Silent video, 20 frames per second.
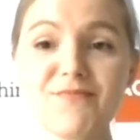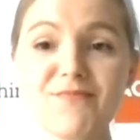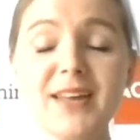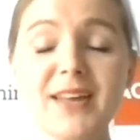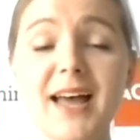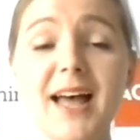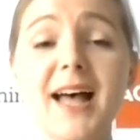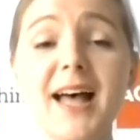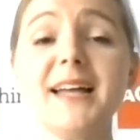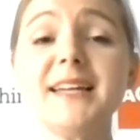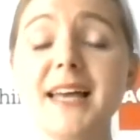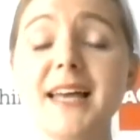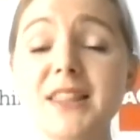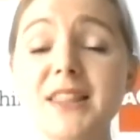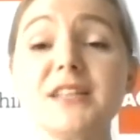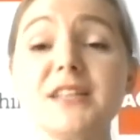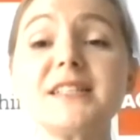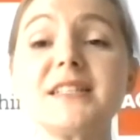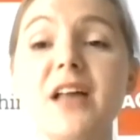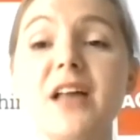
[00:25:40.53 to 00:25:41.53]
And at
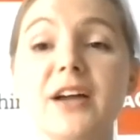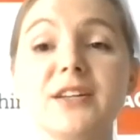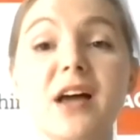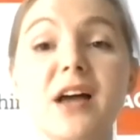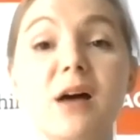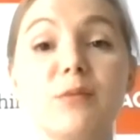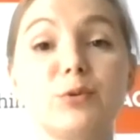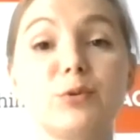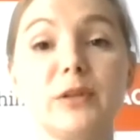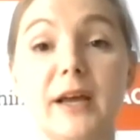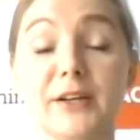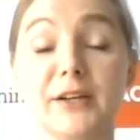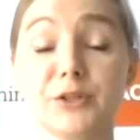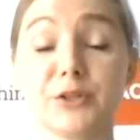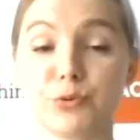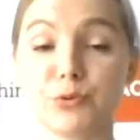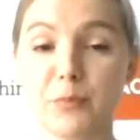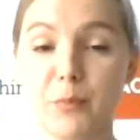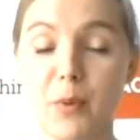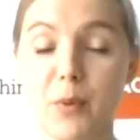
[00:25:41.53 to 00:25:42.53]
this slide, I would like to
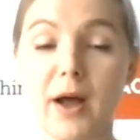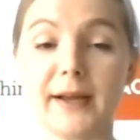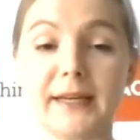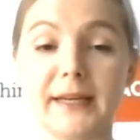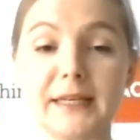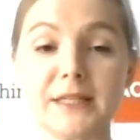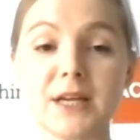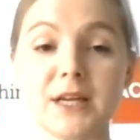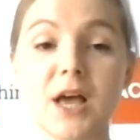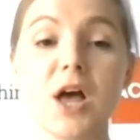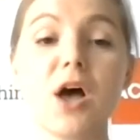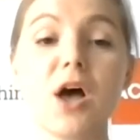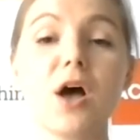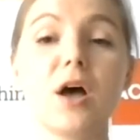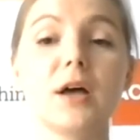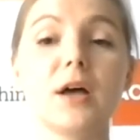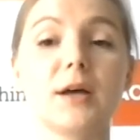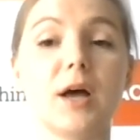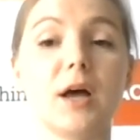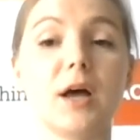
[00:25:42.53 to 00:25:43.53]
remind
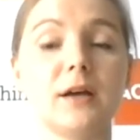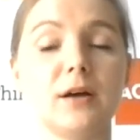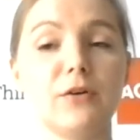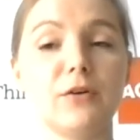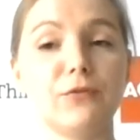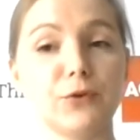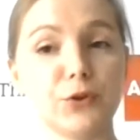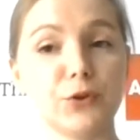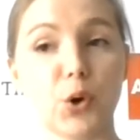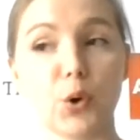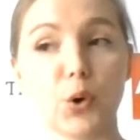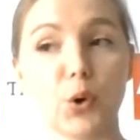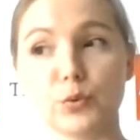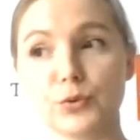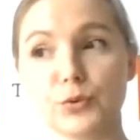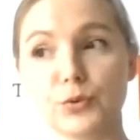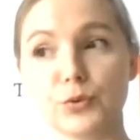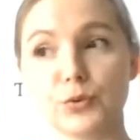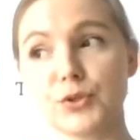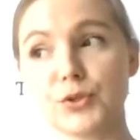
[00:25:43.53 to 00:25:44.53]
for
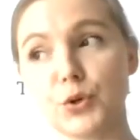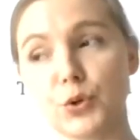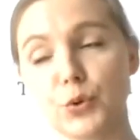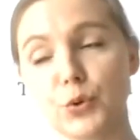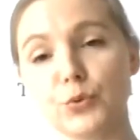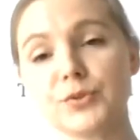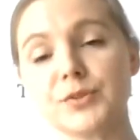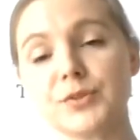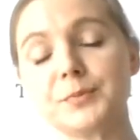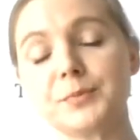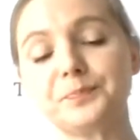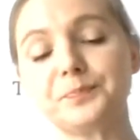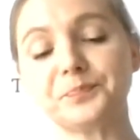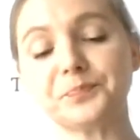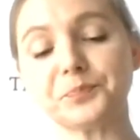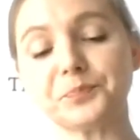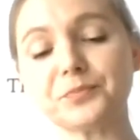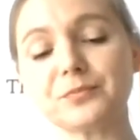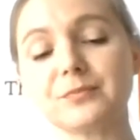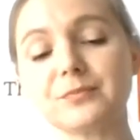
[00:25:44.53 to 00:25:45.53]
those whose
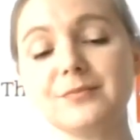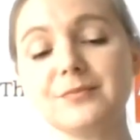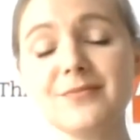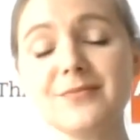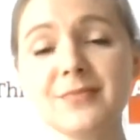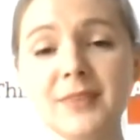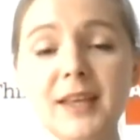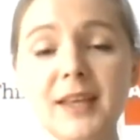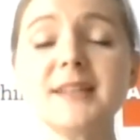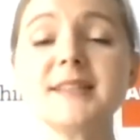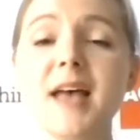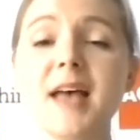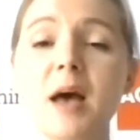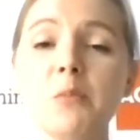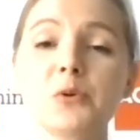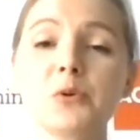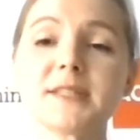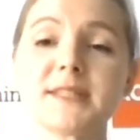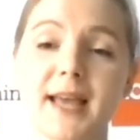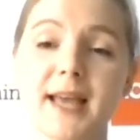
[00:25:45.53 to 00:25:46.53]
exam
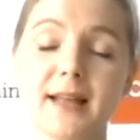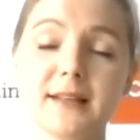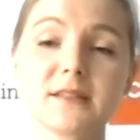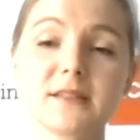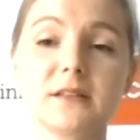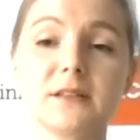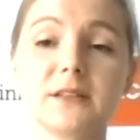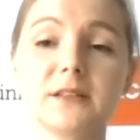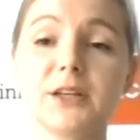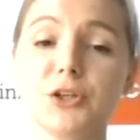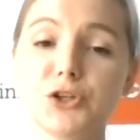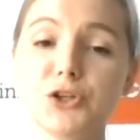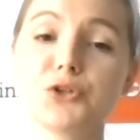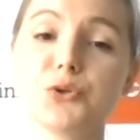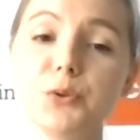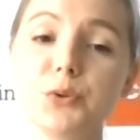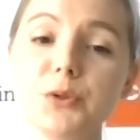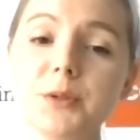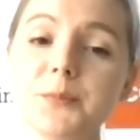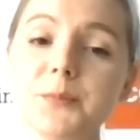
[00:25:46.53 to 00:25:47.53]
was cancelled in
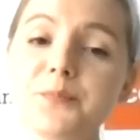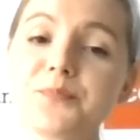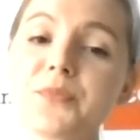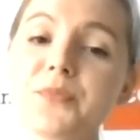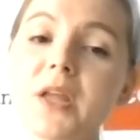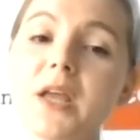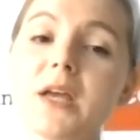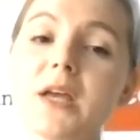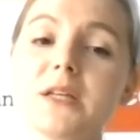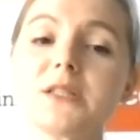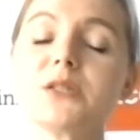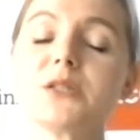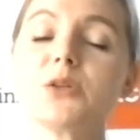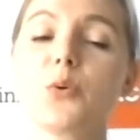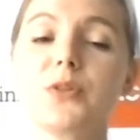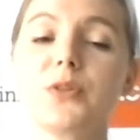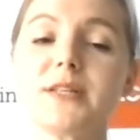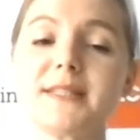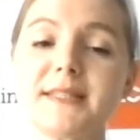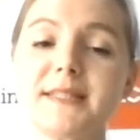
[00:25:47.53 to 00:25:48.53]
June. So
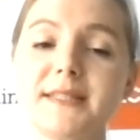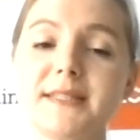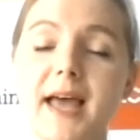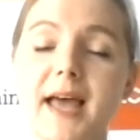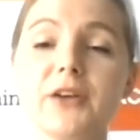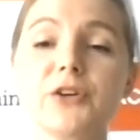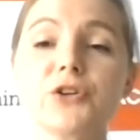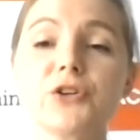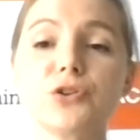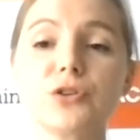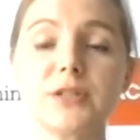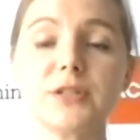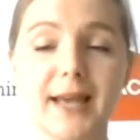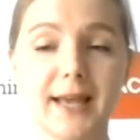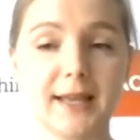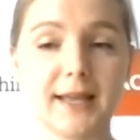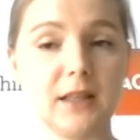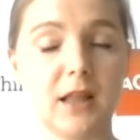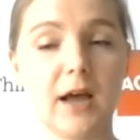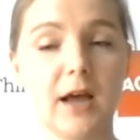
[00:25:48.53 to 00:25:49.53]
the standard
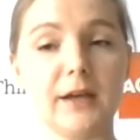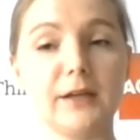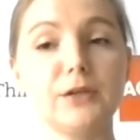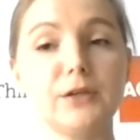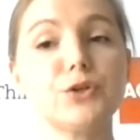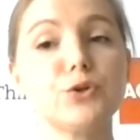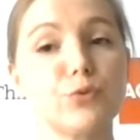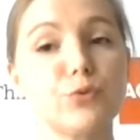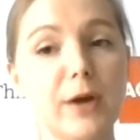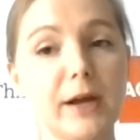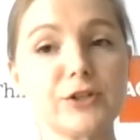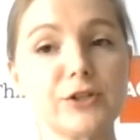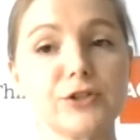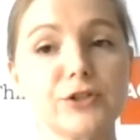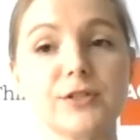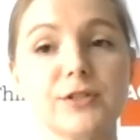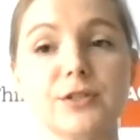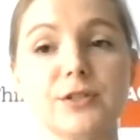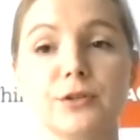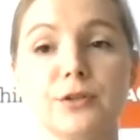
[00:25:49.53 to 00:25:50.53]
deadline to
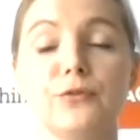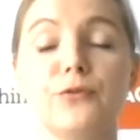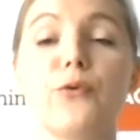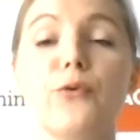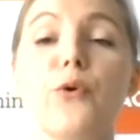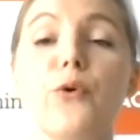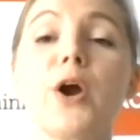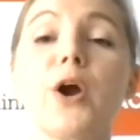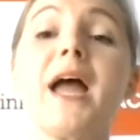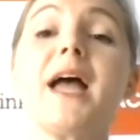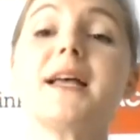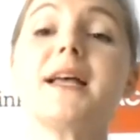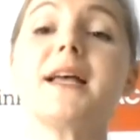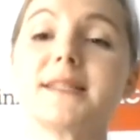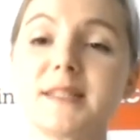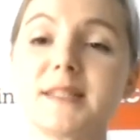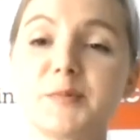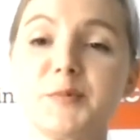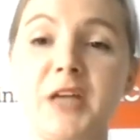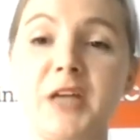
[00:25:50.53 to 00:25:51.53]
register for
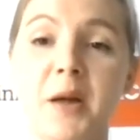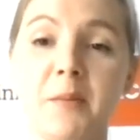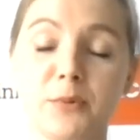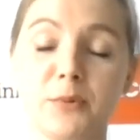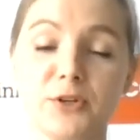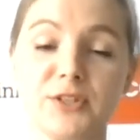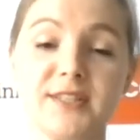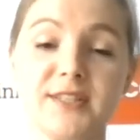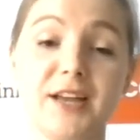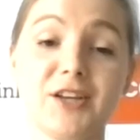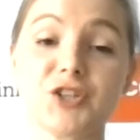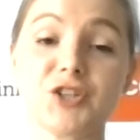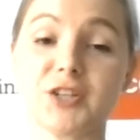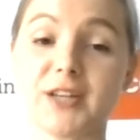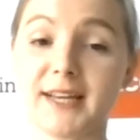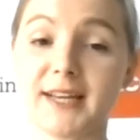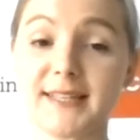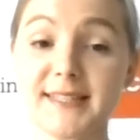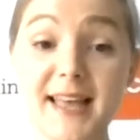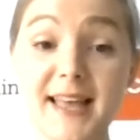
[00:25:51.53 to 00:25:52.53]
September session
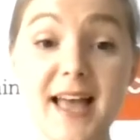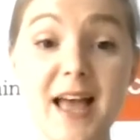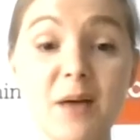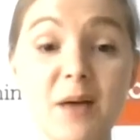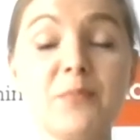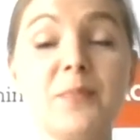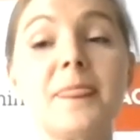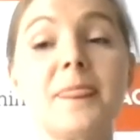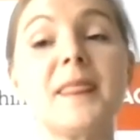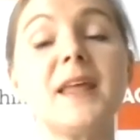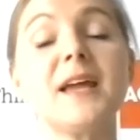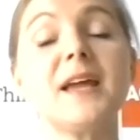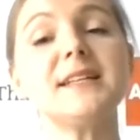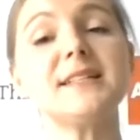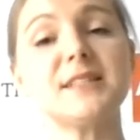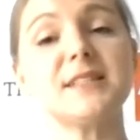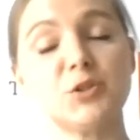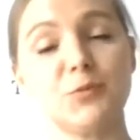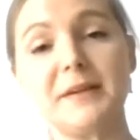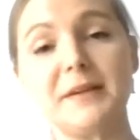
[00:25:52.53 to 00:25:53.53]
exam
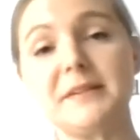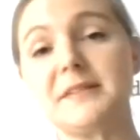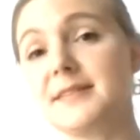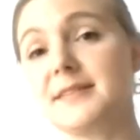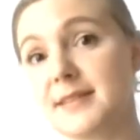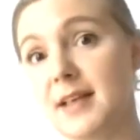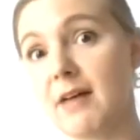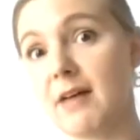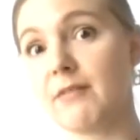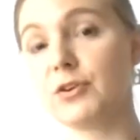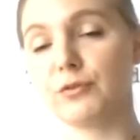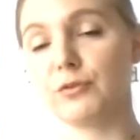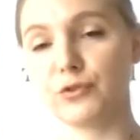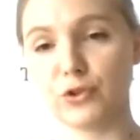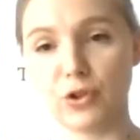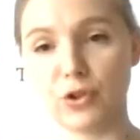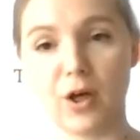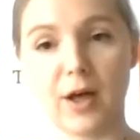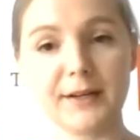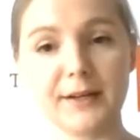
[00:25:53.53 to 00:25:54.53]
is 27th of
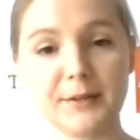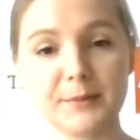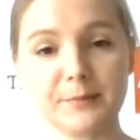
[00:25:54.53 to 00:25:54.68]
July.